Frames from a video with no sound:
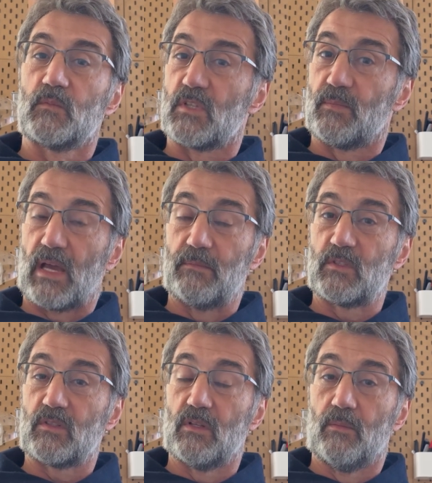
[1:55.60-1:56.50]

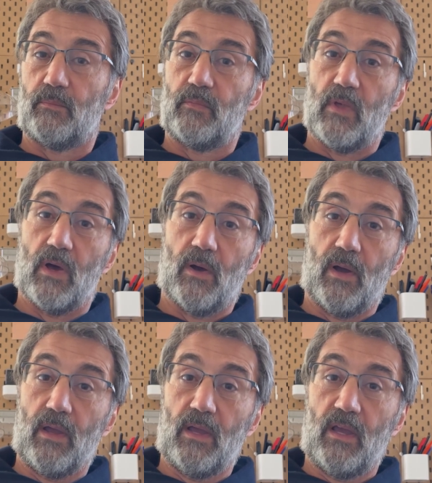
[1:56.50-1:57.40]
sometimes the
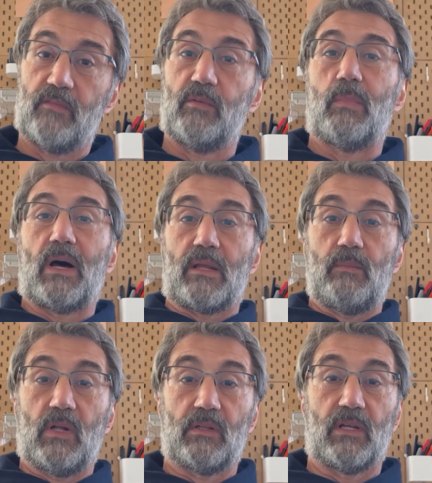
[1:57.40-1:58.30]
heavy
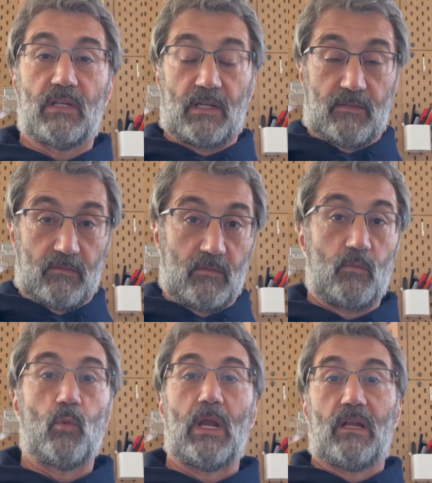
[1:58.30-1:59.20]
bodybuilding kind of
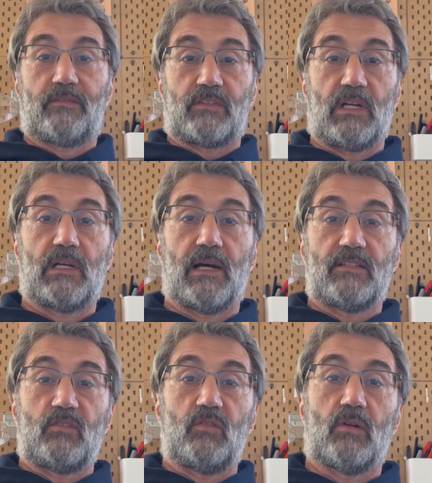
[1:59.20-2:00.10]
weightlifting
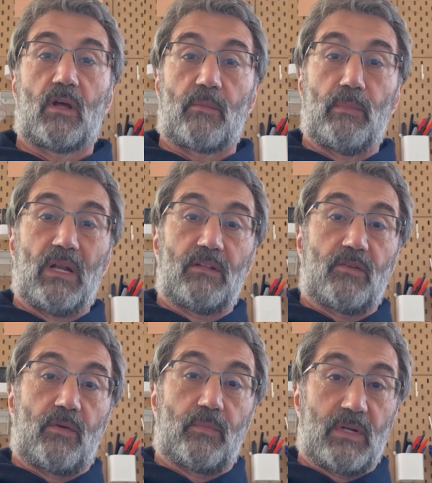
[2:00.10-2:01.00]
guys who do a lot of
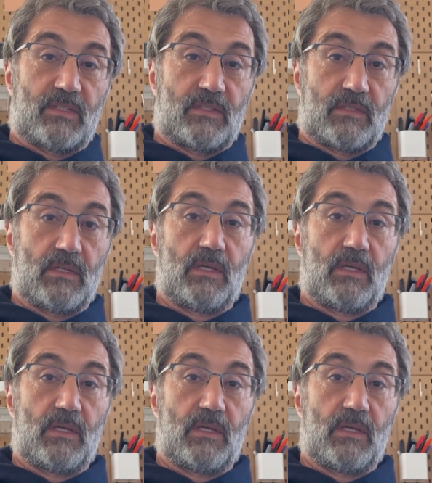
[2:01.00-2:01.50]
military presses,